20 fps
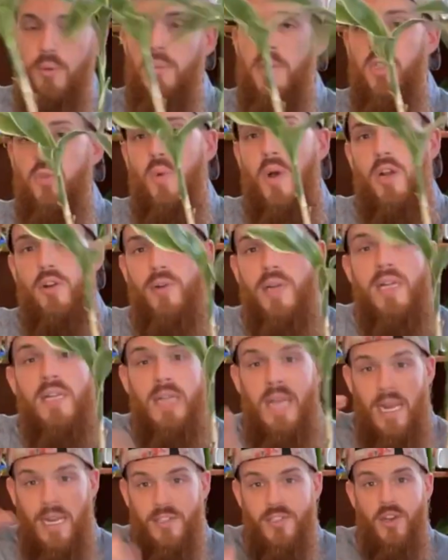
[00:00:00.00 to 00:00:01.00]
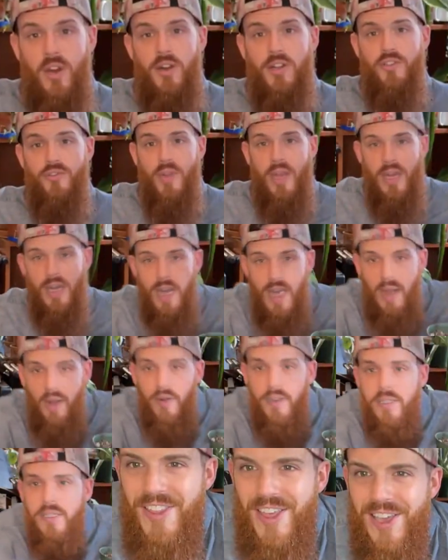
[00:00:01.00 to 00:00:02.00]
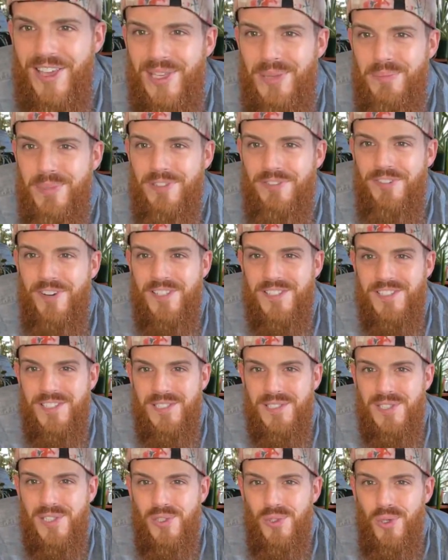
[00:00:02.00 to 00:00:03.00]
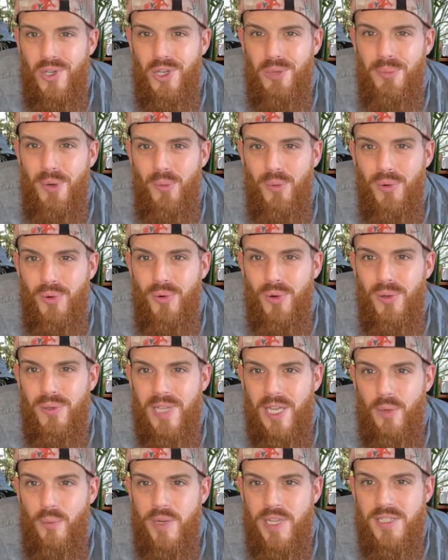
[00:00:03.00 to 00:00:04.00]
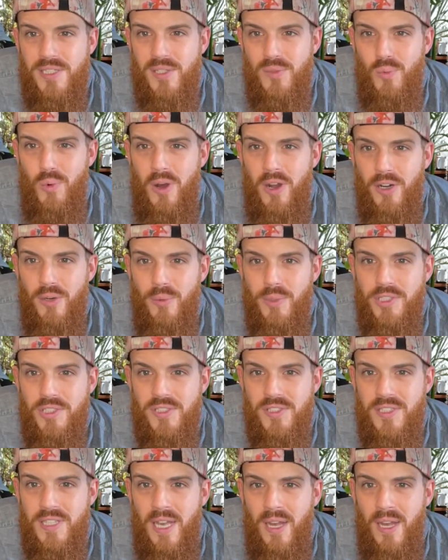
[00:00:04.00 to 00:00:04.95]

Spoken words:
put much water in and it's already draining out. They can be fussy in soil, but will grow like weeds in water, which is